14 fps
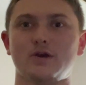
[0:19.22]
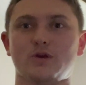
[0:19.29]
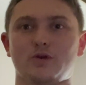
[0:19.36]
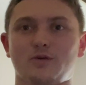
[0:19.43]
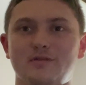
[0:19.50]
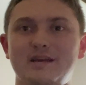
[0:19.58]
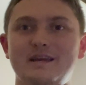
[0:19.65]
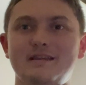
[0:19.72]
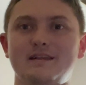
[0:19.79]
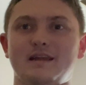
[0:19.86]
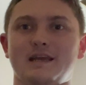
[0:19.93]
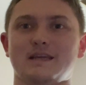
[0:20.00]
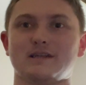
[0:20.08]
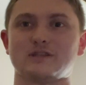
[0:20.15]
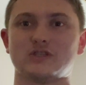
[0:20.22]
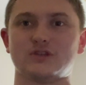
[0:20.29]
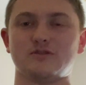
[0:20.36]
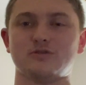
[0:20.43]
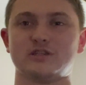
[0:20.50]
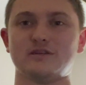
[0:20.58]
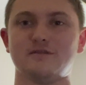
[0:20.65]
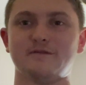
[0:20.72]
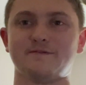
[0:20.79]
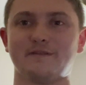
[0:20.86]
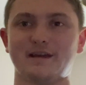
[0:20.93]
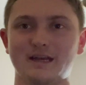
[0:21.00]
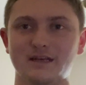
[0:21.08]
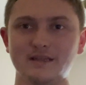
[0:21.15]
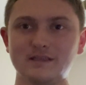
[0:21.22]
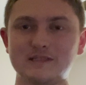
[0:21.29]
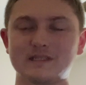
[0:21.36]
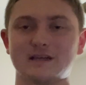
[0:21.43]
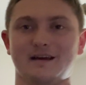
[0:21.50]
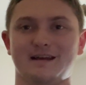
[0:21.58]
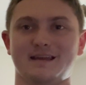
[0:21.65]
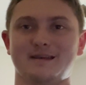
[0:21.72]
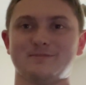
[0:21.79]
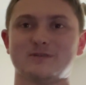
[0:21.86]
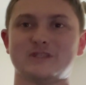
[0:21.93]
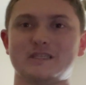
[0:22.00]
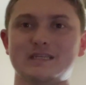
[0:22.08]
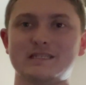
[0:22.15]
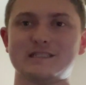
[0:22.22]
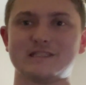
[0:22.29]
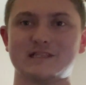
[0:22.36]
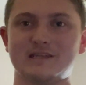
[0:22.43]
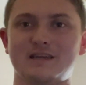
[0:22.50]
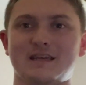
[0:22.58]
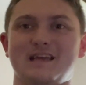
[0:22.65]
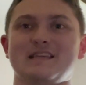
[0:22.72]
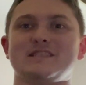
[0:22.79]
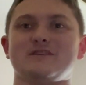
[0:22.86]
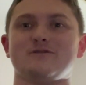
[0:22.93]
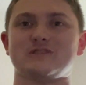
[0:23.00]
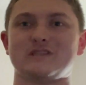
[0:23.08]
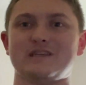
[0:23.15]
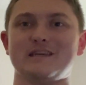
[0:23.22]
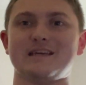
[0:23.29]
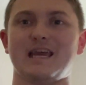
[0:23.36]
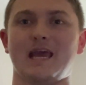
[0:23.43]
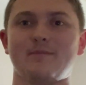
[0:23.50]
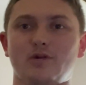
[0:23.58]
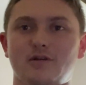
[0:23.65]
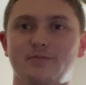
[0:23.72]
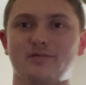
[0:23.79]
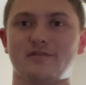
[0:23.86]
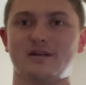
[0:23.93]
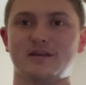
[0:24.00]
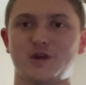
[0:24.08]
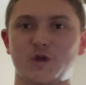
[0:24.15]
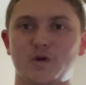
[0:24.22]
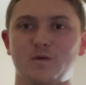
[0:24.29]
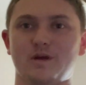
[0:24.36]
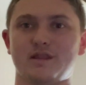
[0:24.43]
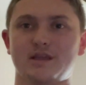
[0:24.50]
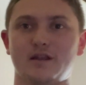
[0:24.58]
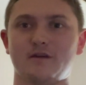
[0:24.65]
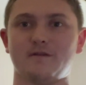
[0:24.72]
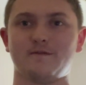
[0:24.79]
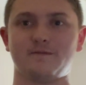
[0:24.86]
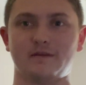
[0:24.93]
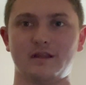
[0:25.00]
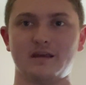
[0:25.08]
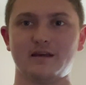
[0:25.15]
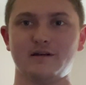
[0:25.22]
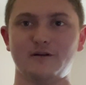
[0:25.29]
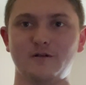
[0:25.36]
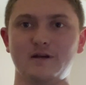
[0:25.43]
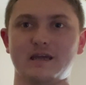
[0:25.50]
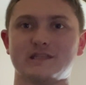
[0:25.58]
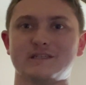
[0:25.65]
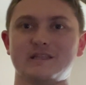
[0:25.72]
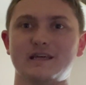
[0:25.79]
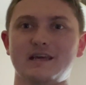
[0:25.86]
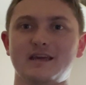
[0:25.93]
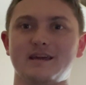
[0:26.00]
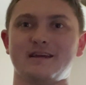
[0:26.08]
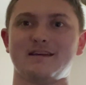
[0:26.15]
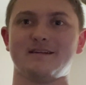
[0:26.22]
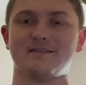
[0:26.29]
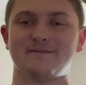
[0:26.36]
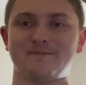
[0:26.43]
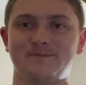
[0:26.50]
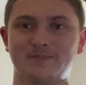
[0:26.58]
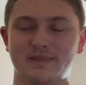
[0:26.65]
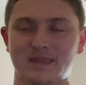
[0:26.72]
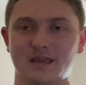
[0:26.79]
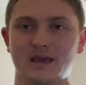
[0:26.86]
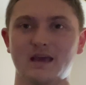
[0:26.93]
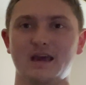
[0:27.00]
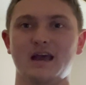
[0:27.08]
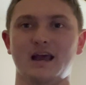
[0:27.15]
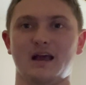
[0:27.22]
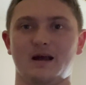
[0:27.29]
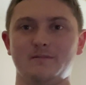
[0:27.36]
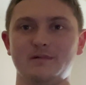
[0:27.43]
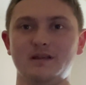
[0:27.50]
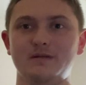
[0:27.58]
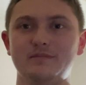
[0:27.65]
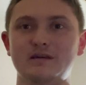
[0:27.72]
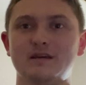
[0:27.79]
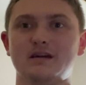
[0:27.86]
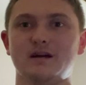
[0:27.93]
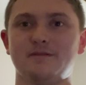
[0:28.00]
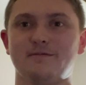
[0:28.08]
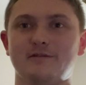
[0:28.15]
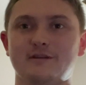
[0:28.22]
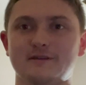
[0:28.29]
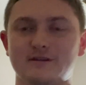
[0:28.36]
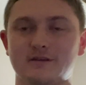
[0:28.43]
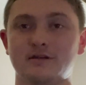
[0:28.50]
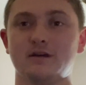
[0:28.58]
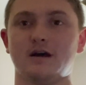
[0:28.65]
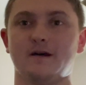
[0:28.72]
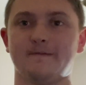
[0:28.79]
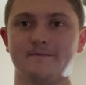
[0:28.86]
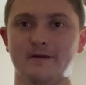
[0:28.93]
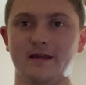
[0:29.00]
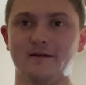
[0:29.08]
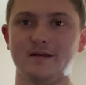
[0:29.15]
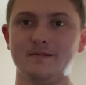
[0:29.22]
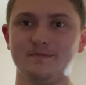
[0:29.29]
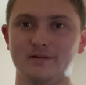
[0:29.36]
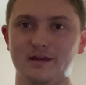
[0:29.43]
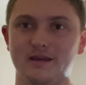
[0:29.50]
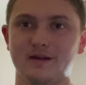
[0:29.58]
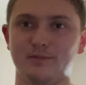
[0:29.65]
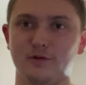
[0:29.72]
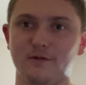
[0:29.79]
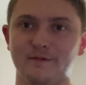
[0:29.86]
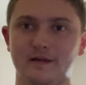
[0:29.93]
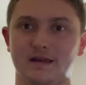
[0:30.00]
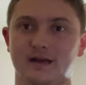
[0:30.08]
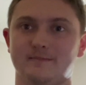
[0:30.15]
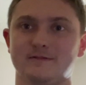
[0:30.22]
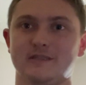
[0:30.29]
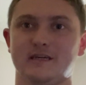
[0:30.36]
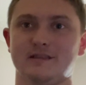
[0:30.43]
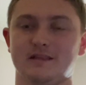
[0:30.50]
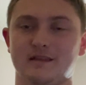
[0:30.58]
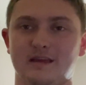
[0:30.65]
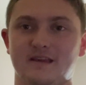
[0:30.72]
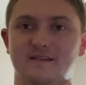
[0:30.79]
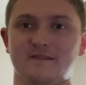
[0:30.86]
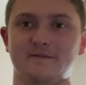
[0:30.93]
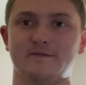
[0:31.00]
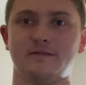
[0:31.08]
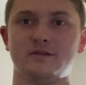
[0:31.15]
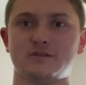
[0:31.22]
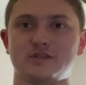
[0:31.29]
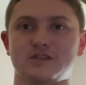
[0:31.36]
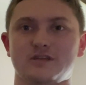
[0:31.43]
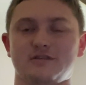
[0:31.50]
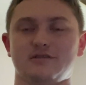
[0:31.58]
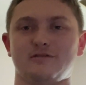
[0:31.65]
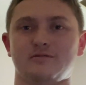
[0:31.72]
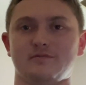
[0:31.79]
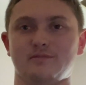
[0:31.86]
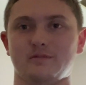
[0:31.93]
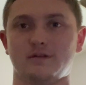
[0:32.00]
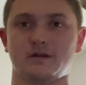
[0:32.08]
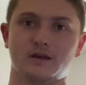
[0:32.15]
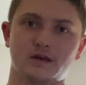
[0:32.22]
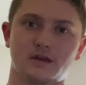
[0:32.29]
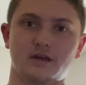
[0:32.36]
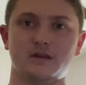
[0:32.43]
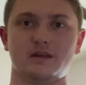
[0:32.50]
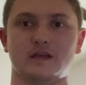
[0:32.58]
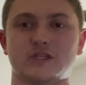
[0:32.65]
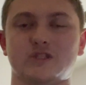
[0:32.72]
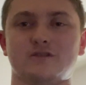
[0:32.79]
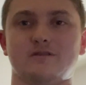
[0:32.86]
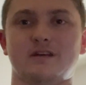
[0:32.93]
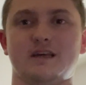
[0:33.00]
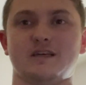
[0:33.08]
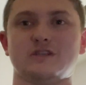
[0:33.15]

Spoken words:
Greetings, YouTube fans. I am CCSLC Gamer bringing you another video, and today I'm going to be covering a very big movie update that they've shown yesterday.